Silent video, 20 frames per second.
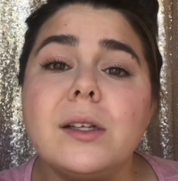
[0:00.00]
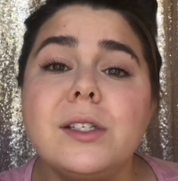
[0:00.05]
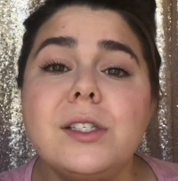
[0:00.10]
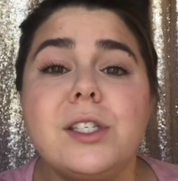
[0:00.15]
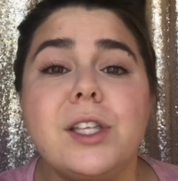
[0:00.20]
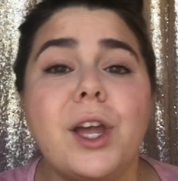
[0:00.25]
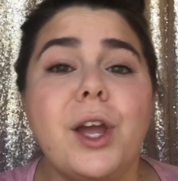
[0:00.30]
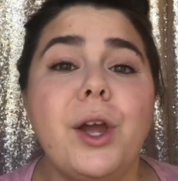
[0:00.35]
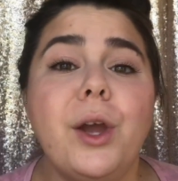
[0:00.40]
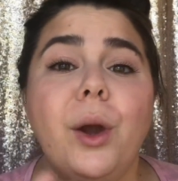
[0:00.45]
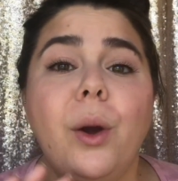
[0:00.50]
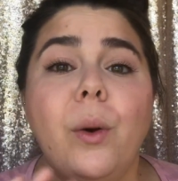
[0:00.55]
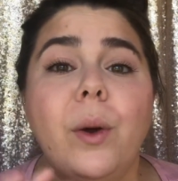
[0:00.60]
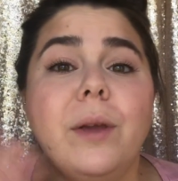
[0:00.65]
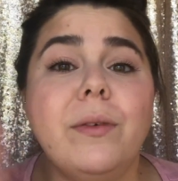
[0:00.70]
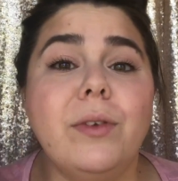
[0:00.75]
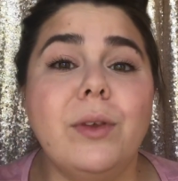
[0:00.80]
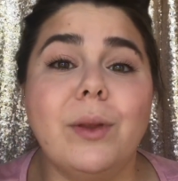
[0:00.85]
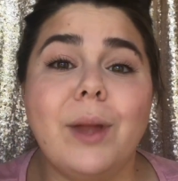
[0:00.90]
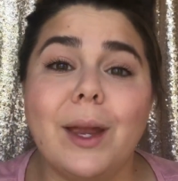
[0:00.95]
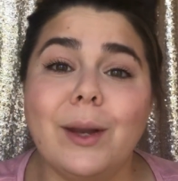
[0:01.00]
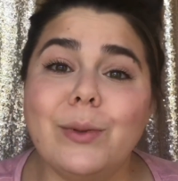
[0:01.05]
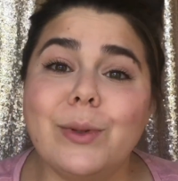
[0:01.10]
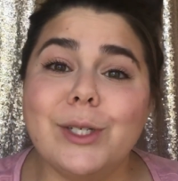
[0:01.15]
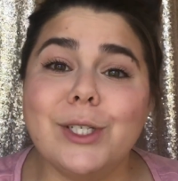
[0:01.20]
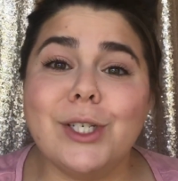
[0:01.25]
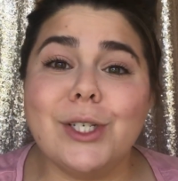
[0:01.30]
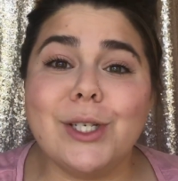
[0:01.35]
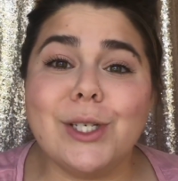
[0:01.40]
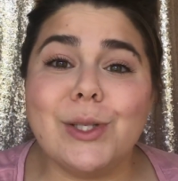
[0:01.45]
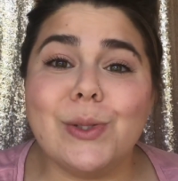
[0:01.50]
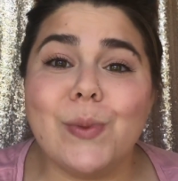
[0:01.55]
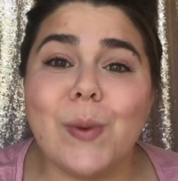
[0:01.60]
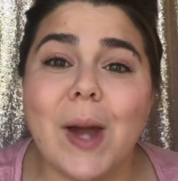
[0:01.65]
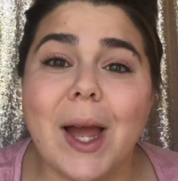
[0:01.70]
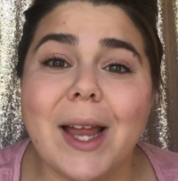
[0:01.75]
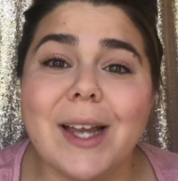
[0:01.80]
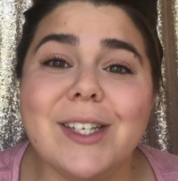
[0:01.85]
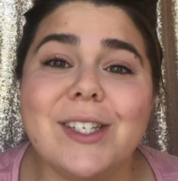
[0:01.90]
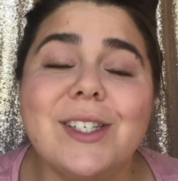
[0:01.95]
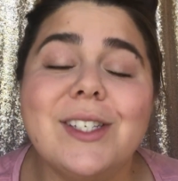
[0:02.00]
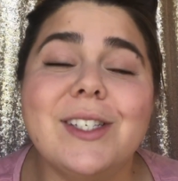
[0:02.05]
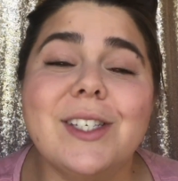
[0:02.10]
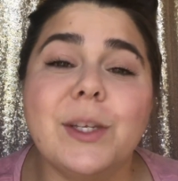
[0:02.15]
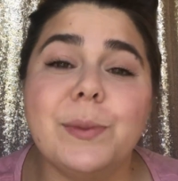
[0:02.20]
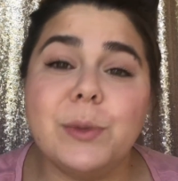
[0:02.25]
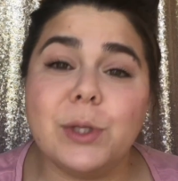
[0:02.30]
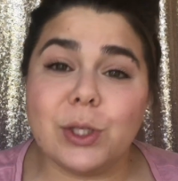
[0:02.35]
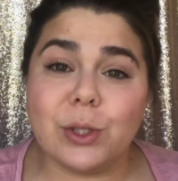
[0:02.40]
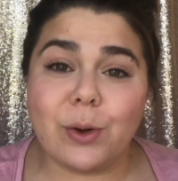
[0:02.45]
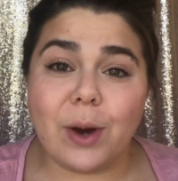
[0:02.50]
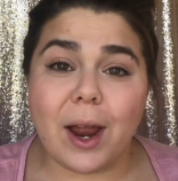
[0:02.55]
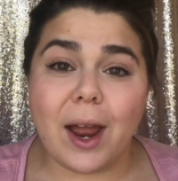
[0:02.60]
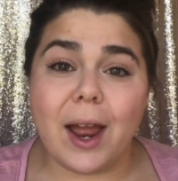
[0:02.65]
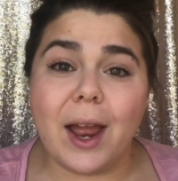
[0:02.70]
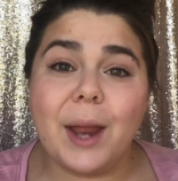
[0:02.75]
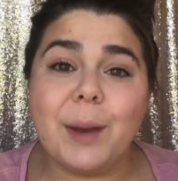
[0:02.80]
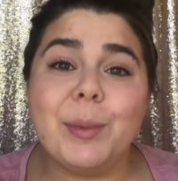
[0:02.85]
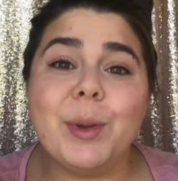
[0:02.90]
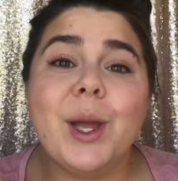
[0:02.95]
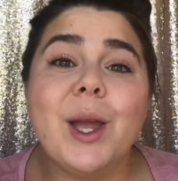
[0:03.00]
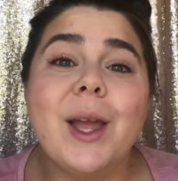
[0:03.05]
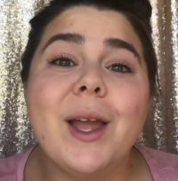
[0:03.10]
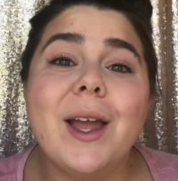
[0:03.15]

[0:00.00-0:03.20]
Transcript: So if you liked what you just watched, subscribe,